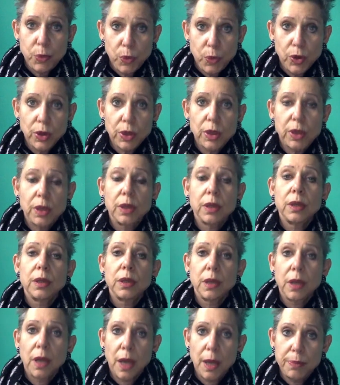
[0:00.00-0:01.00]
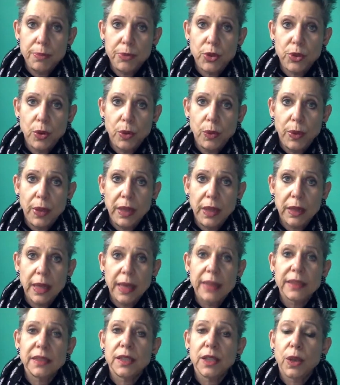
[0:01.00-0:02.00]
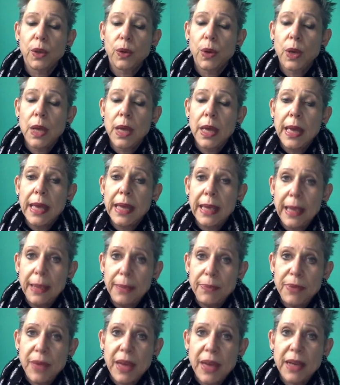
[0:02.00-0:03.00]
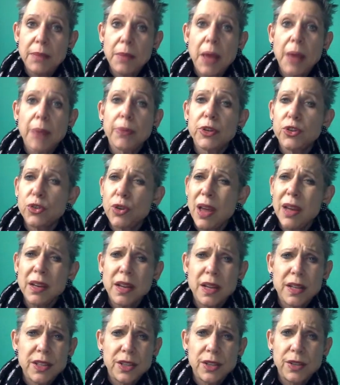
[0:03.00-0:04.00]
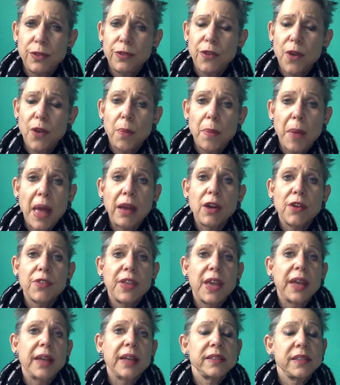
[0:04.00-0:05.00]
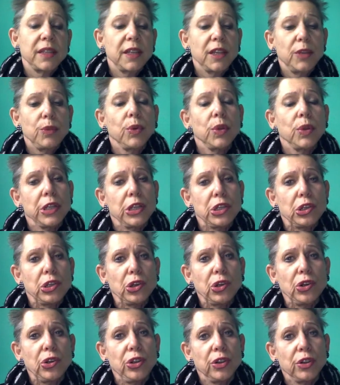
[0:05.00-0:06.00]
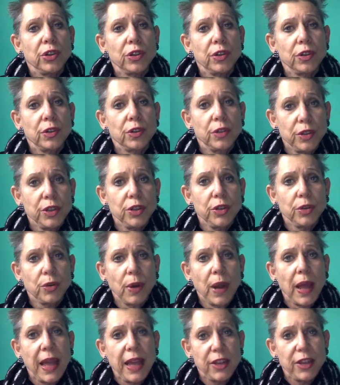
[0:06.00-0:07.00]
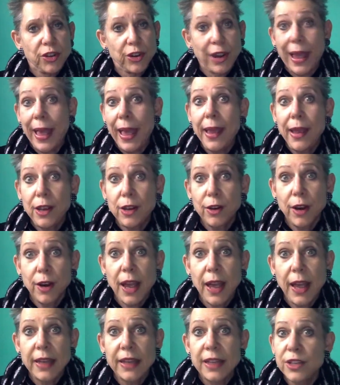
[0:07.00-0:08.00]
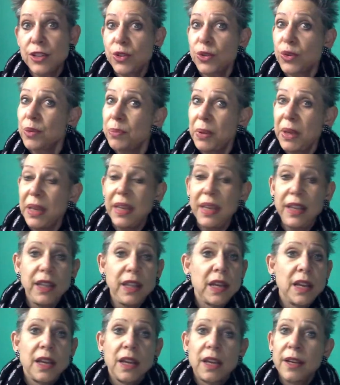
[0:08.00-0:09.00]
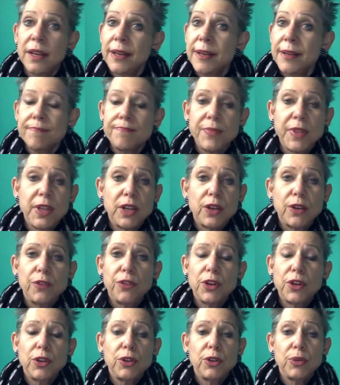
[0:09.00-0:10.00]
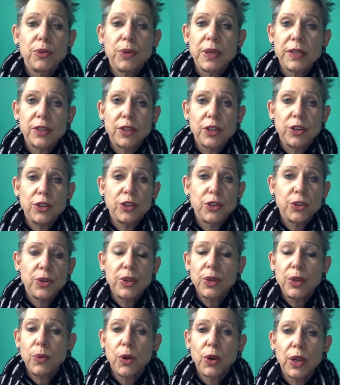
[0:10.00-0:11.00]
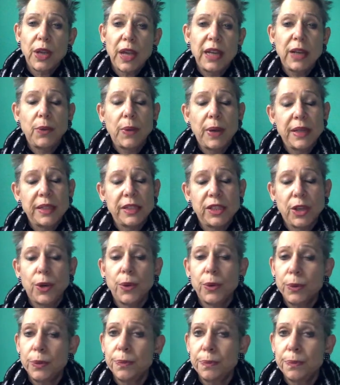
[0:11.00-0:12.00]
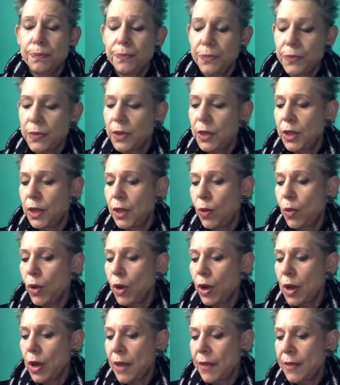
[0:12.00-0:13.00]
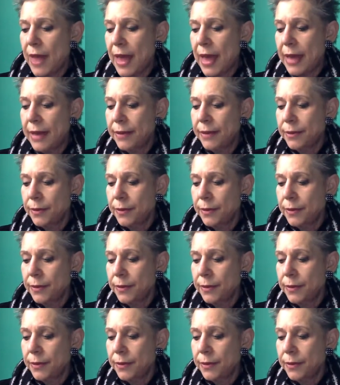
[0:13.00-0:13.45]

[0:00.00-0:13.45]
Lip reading: work up to a week late. So keep that in mind, but try not to fall back on that because it can really turn your good grade, your A grade, into a B, for no good reason. You're doing the work anyway, so, work on that.